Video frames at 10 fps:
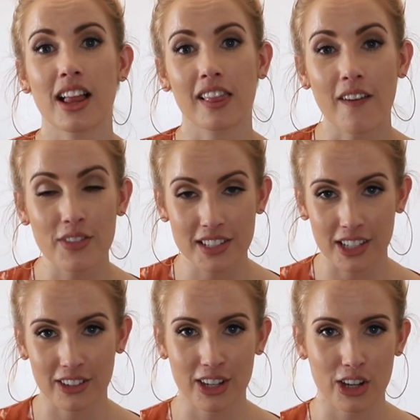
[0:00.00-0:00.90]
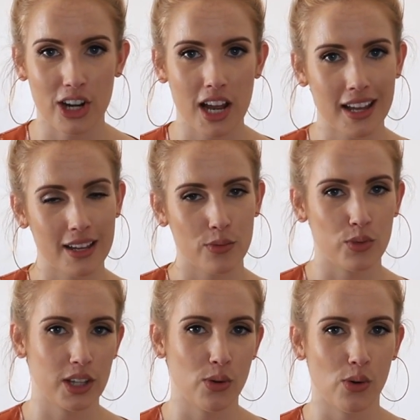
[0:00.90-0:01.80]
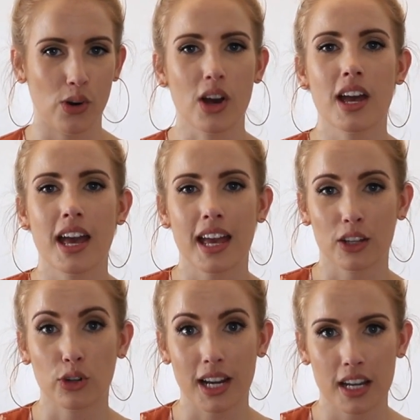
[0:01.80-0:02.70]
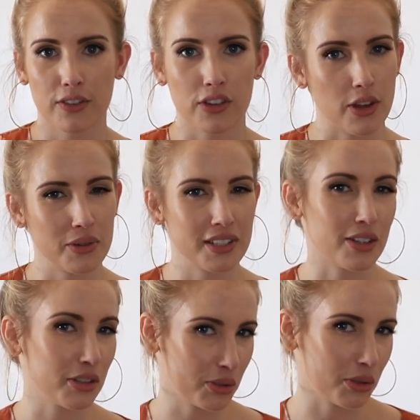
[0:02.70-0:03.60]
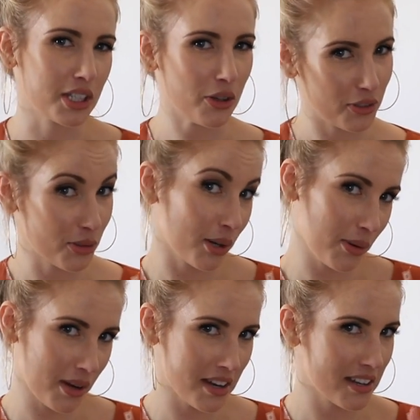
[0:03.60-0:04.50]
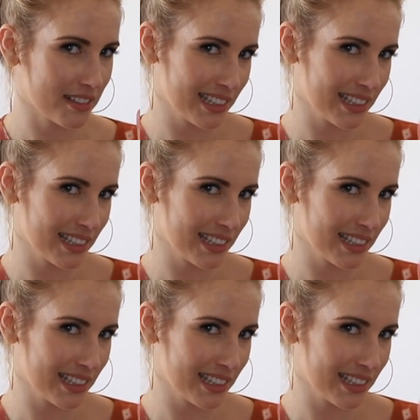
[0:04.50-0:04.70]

Love this aerator, really cool and great for those that are adulting over 21.